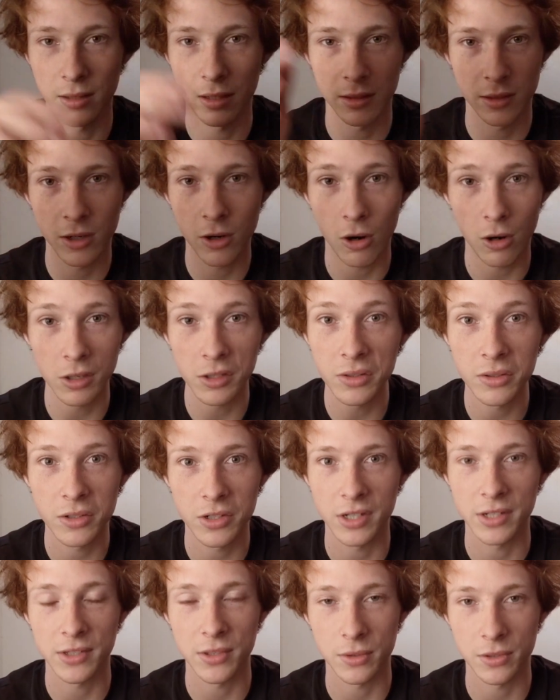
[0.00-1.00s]
I,
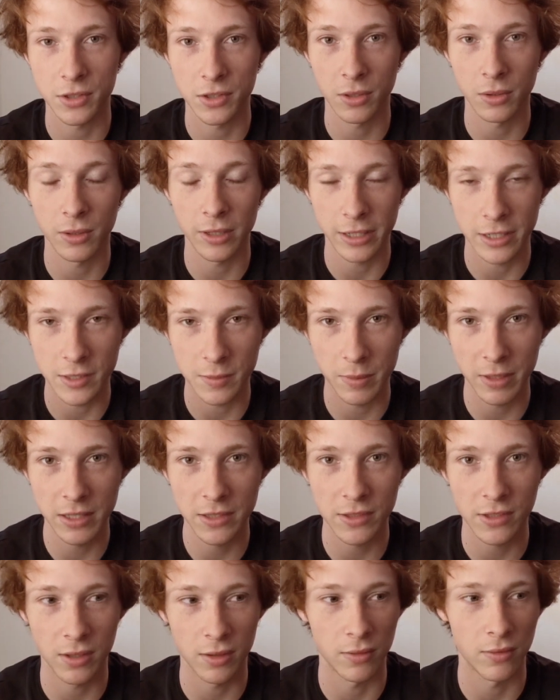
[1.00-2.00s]
cartridges are so
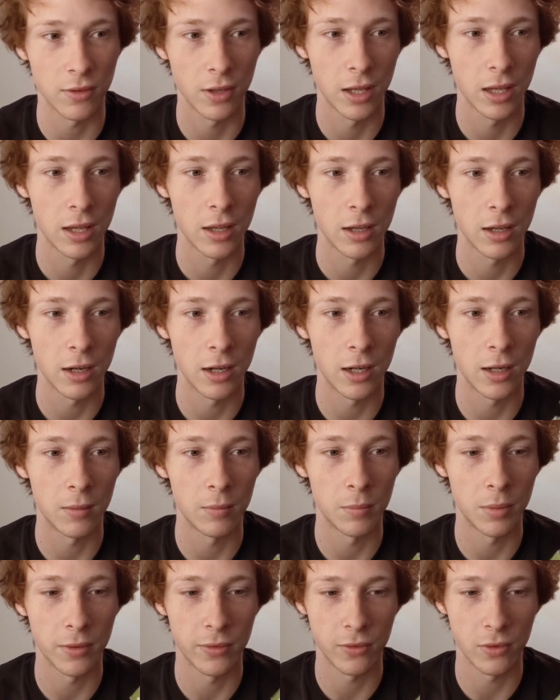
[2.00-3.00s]
expensive.
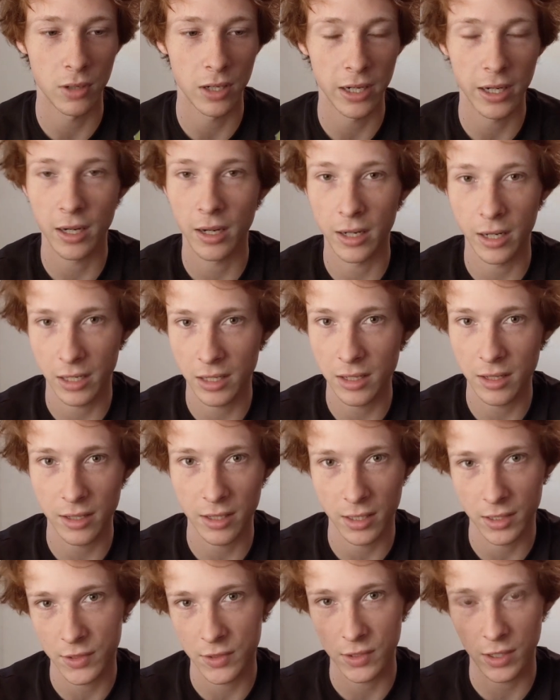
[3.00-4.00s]
Um, before I got into
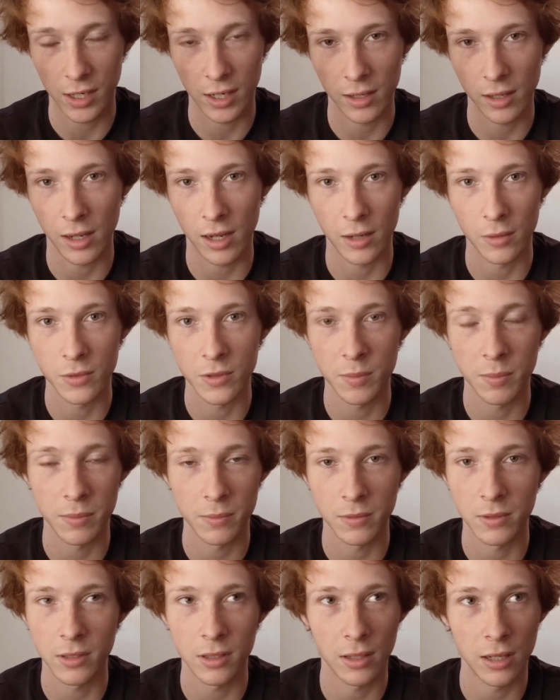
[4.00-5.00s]
this, I, I, was
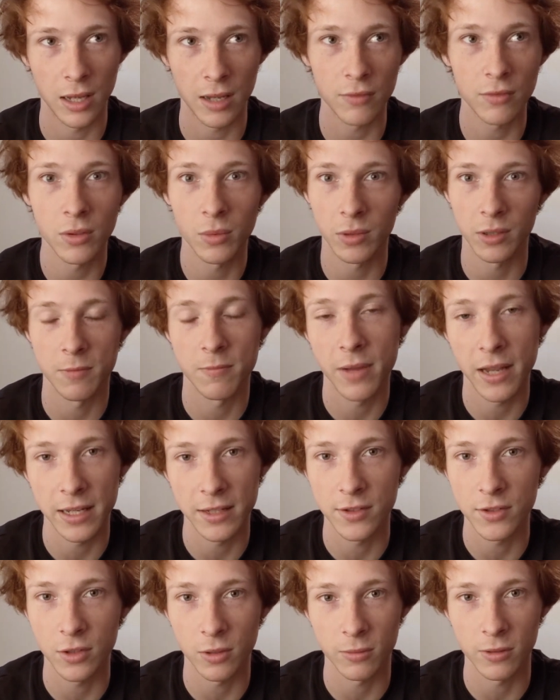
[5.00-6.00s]
everyone
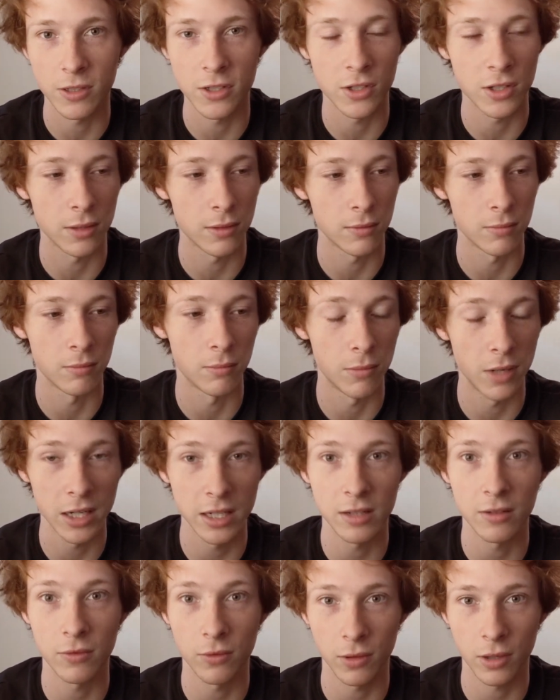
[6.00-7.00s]
pays so much
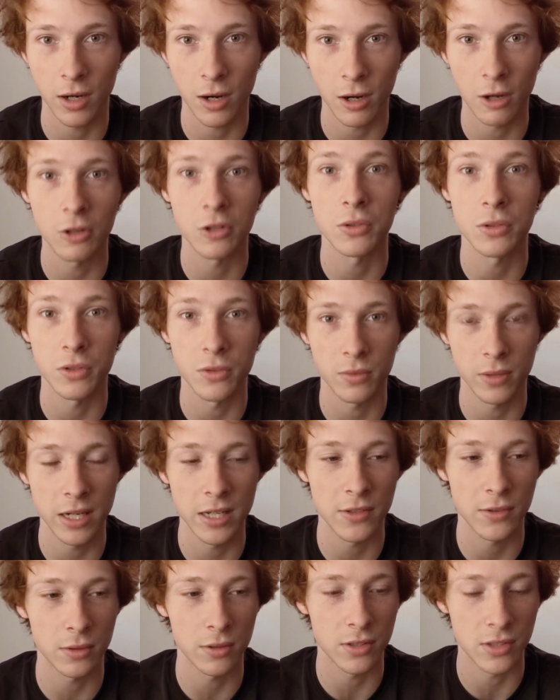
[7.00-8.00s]
money for cartridge
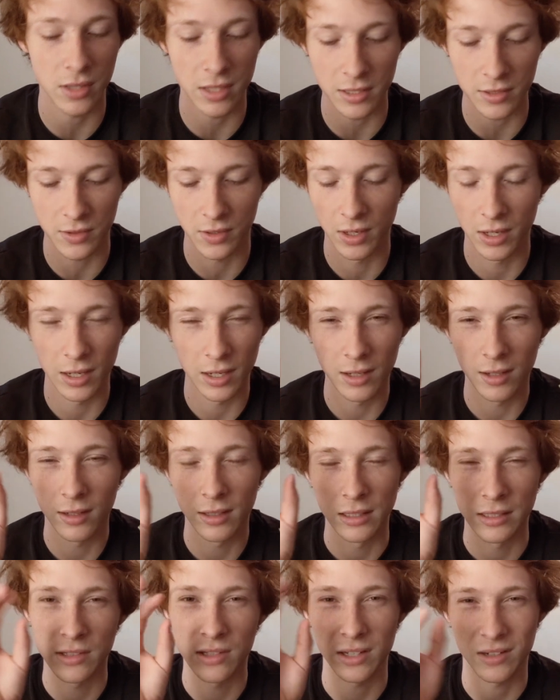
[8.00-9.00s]
razors. These
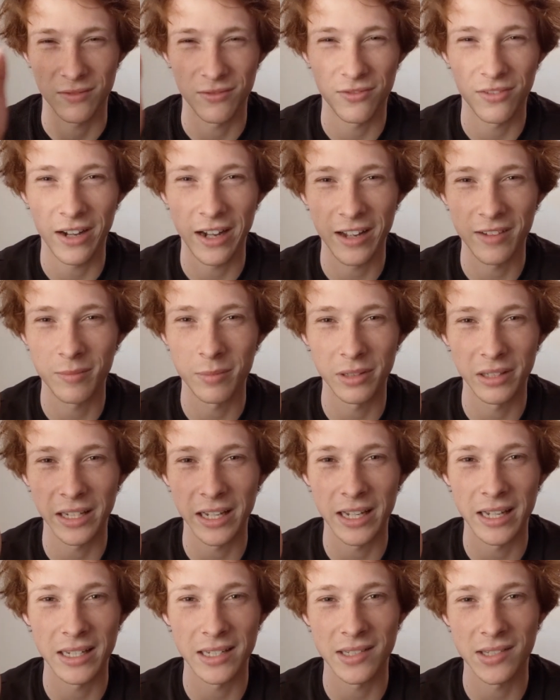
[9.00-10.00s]
like five
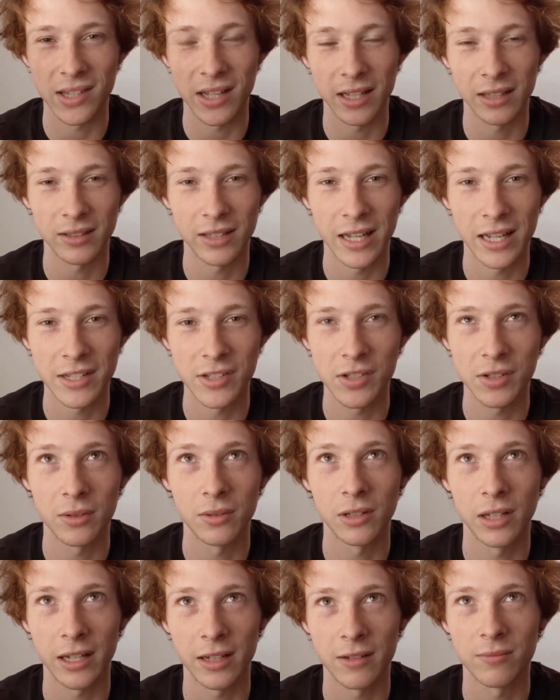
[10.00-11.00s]
blades that last
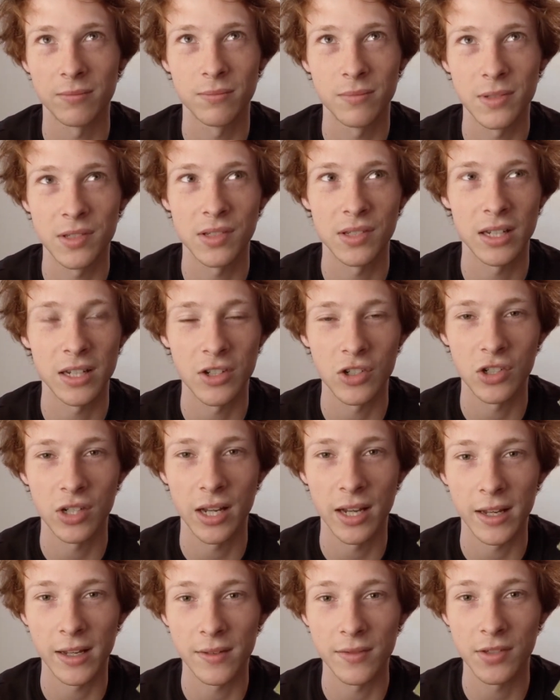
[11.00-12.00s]
you like six
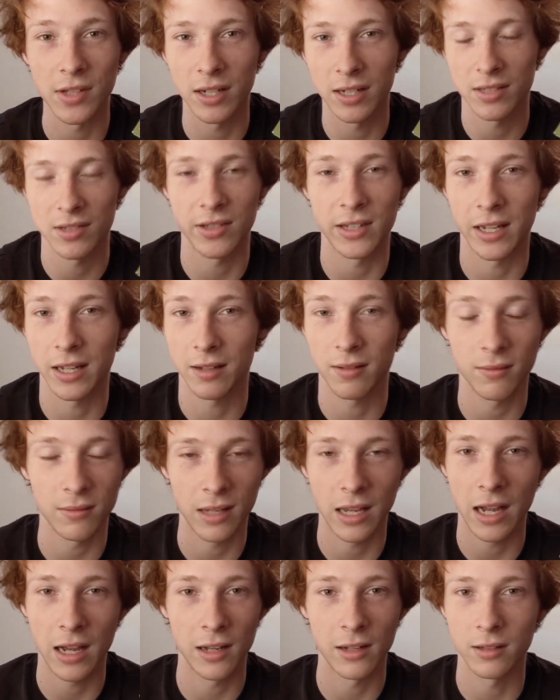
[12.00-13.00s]
shaves, and it's like
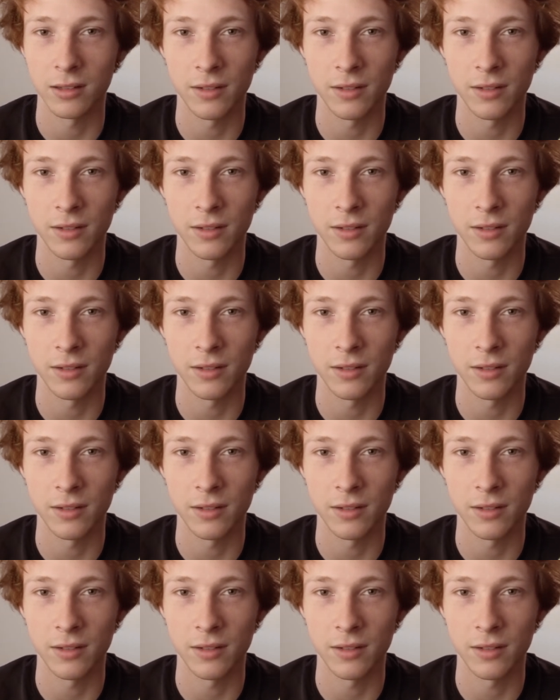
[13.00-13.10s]
I